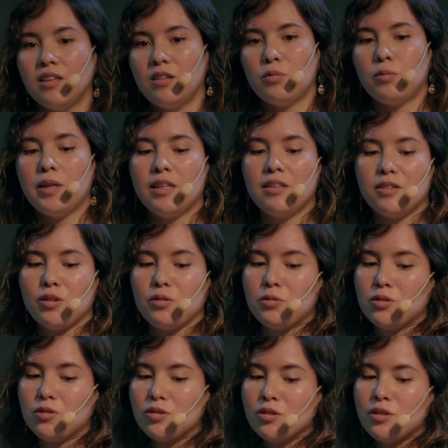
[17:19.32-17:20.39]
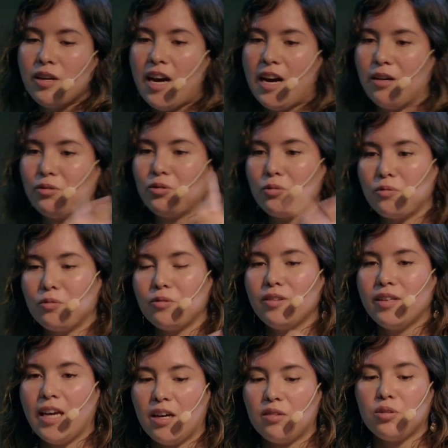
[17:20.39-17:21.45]
really knows how to
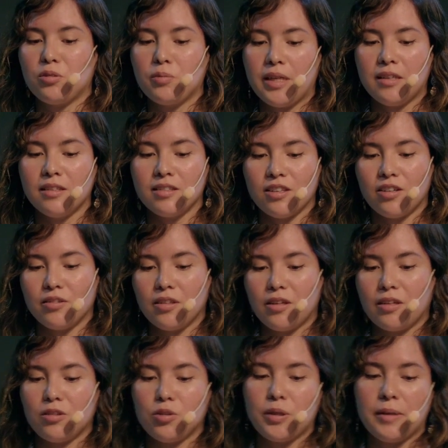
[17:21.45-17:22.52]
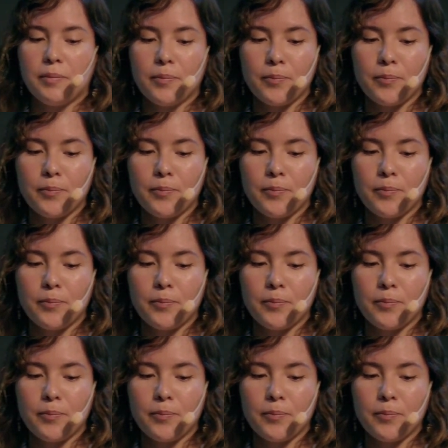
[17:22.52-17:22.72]
count the rings on the tree.